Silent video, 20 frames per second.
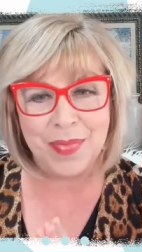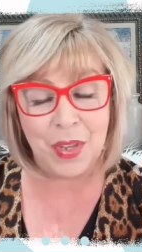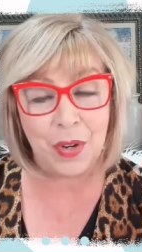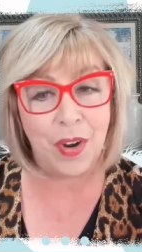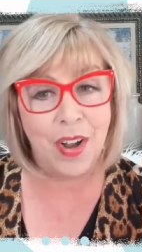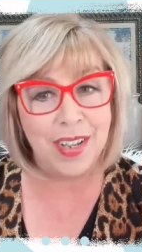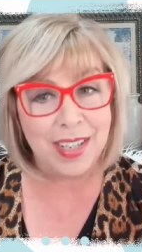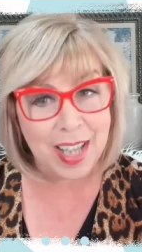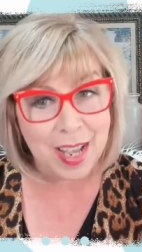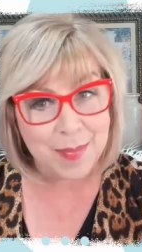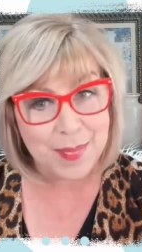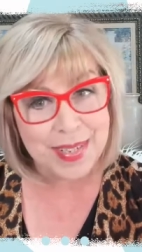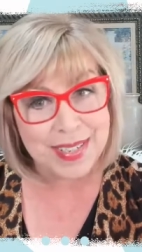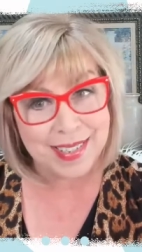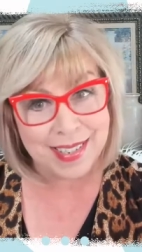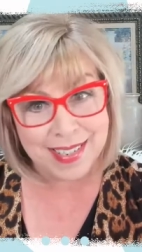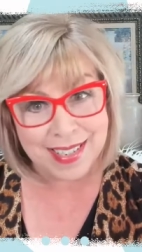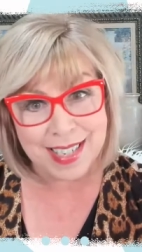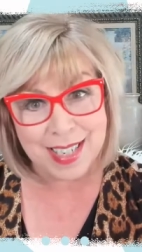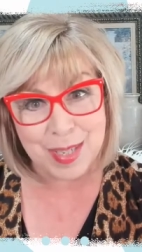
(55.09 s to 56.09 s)
their online
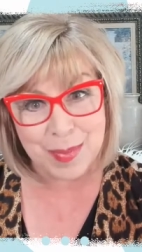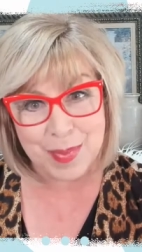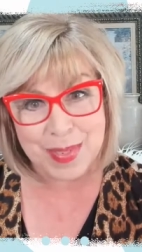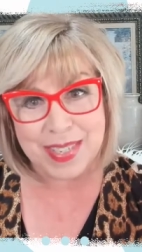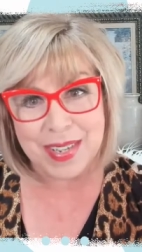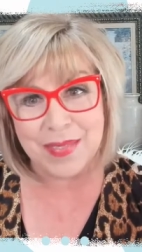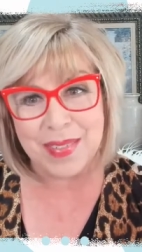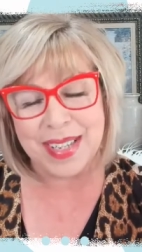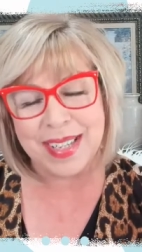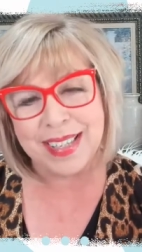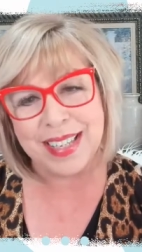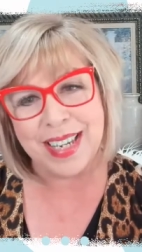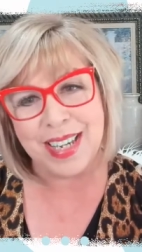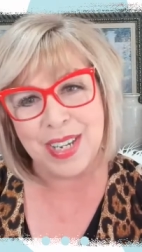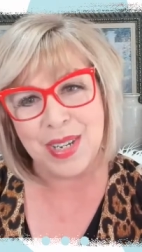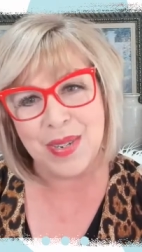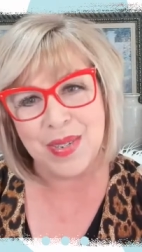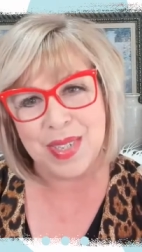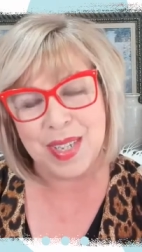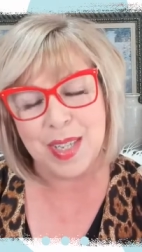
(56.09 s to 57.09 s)
businesses specifically,
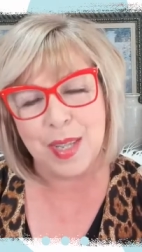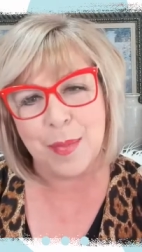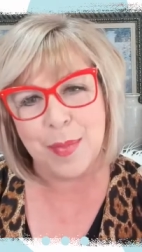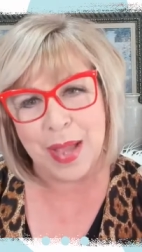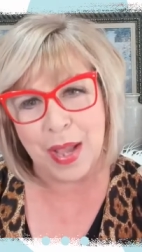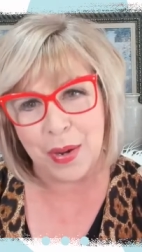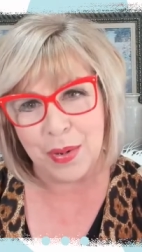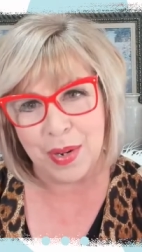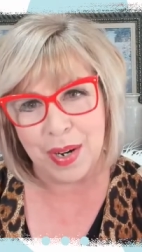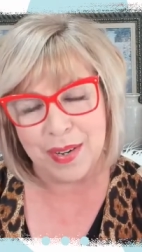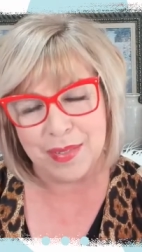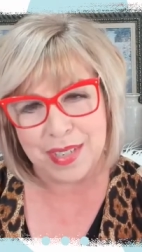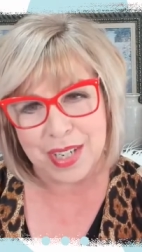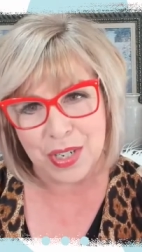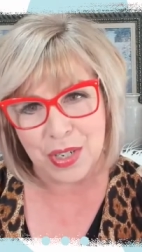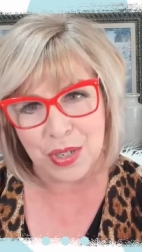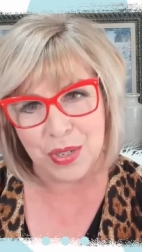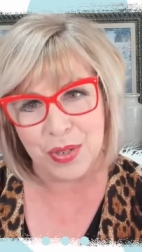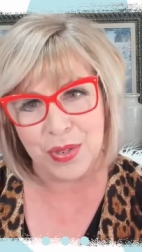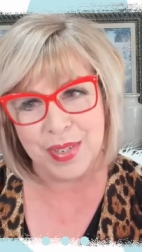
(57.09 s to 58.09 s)
using the power of
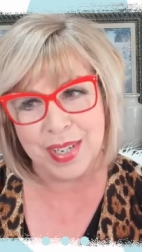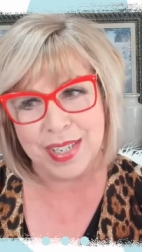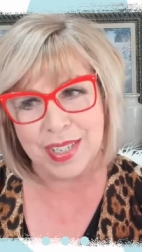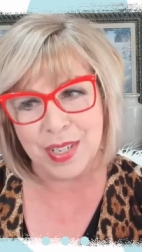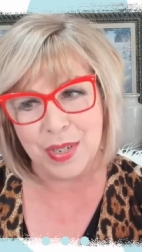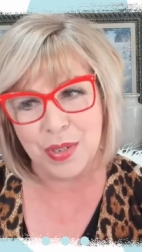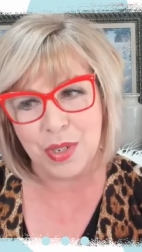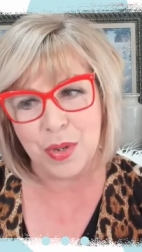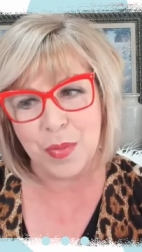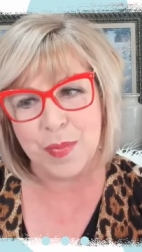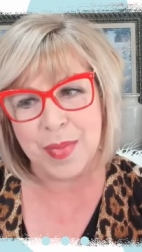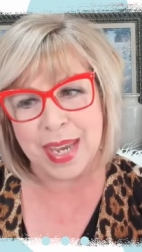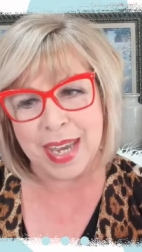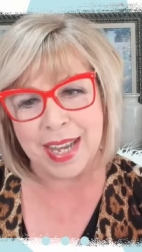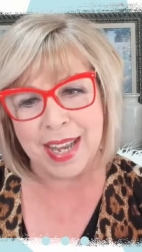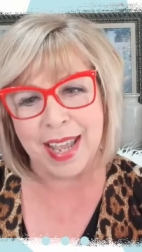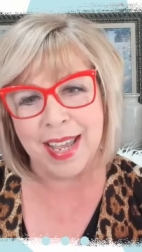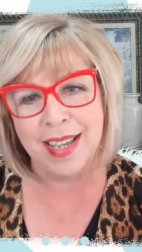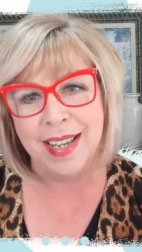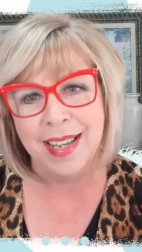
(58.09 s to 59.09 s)
digital and social
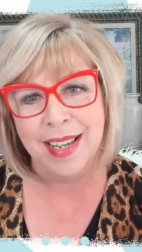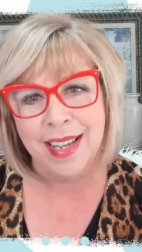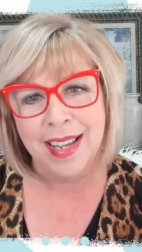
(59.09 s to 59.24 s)
media.